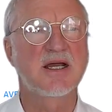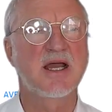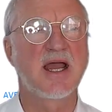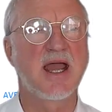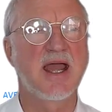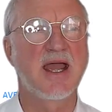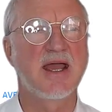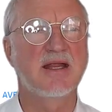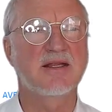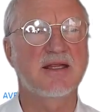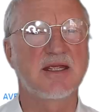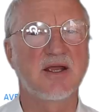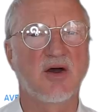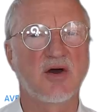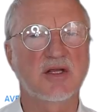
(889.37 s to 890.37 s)
and
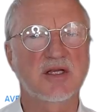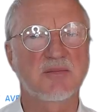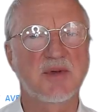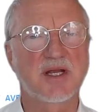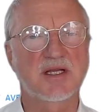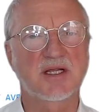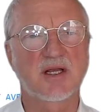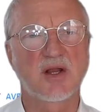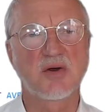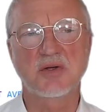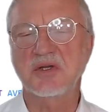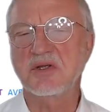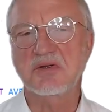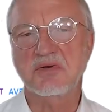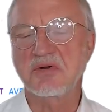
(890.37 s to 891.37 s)
the automatic load
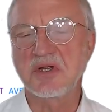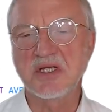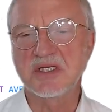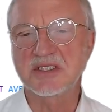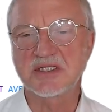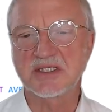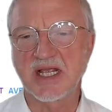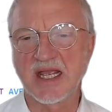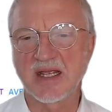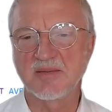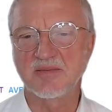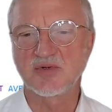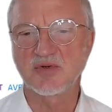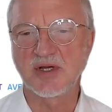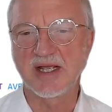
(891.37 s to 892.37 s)
increase
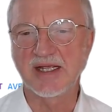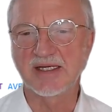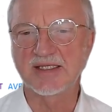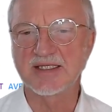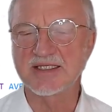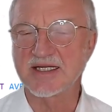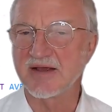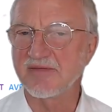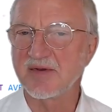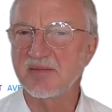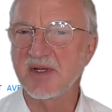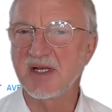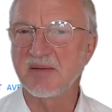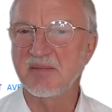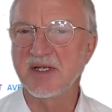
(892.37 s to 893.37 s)
came to 87
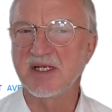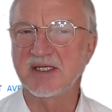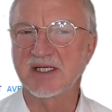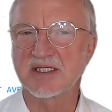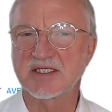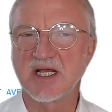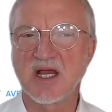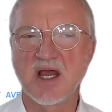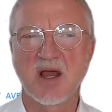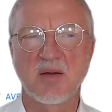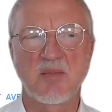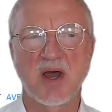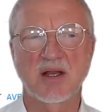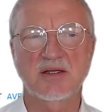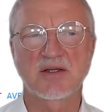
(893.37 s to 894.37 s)
millimeters,
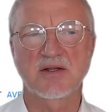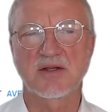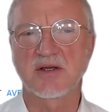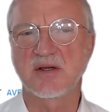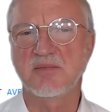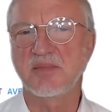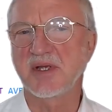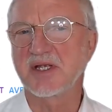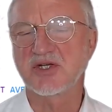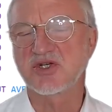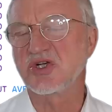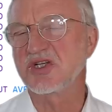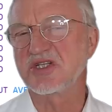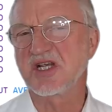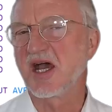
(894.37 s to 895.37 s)
but the
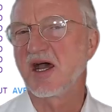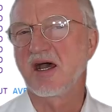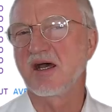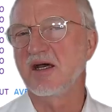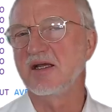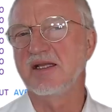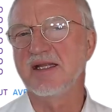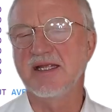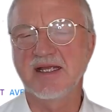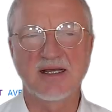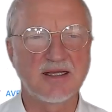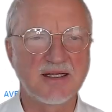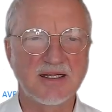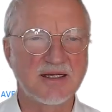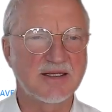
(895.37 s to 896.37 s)
pictures are
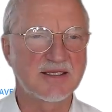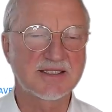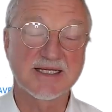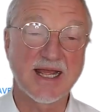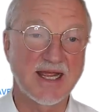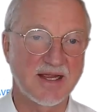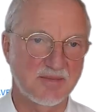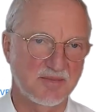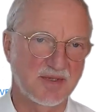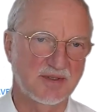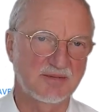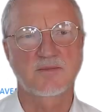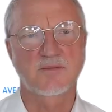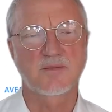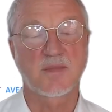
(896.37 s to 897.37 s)
nearly the same.
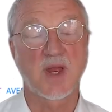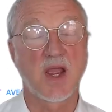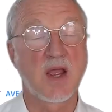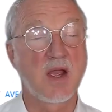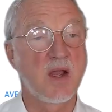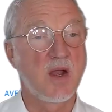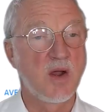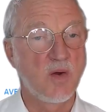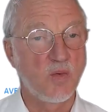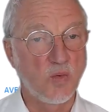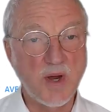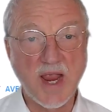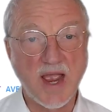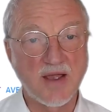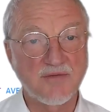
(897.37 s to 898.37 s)

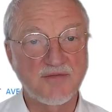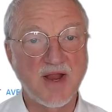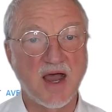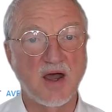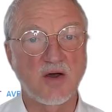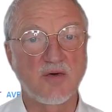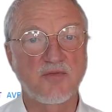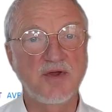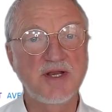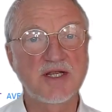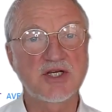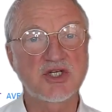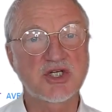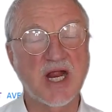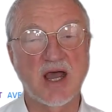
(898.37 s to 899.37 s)
We have now
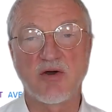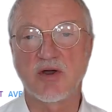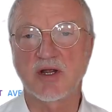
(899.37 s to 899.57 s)
finished our